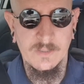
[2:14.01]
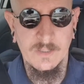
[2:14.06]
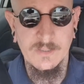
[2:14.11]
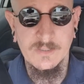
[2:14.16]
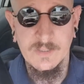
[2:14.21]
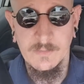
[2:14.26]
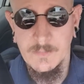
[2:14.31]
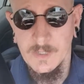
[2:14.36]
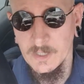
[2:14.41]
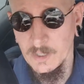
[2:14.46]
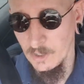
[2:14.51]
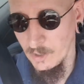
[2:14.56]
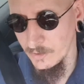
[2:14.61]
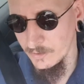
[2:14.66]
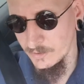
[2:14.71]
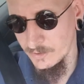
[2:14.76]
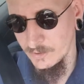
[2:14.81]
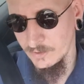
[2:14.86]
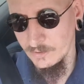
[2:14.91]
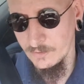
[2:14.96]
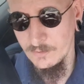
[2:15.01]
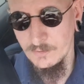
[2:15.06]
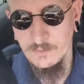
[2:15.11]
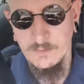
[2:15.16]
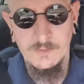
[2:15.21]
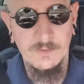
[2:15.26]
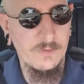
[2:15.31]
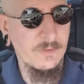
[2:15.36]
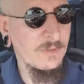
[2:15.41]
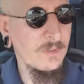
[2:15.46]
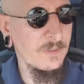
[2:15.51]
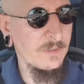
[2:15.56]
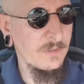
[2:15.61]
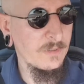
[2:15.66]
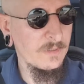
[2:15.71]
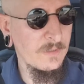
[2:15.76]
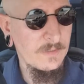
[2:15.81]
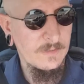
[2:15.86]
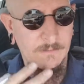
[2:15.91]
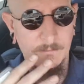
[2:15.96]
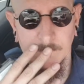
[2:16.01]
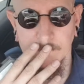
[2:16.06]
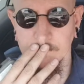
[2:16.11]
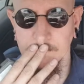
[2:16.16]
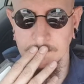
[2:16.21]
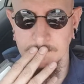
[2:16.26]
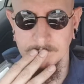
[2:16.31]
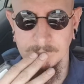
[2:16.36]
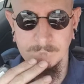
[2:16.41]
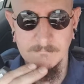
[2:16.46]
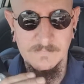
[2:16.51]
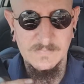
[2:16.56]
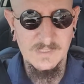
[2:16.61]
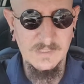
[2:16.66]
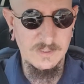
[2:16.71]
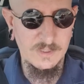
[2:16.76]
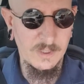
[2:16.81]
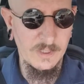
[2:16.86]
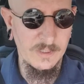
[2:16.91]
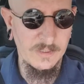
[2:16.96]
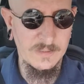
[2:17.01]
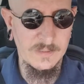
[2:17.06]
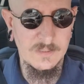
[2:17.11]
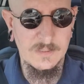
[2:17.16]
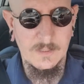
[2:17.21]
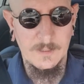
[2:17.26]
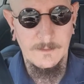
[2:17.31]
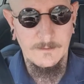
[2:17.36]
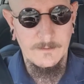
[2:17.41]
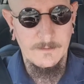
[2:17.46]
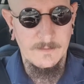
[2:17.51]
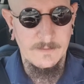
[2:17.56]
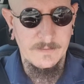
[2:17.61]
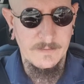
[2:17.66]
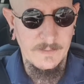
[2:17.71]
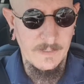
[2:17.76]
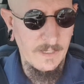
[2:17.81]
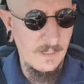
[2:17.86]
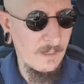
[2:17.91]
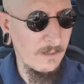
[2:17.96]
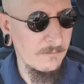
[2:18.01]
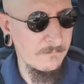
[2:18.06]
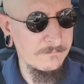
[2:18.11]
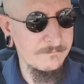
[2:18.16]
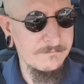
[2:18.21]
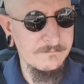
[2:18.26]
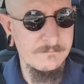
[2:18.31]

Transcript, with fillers: Those are my go-to desserts. Now,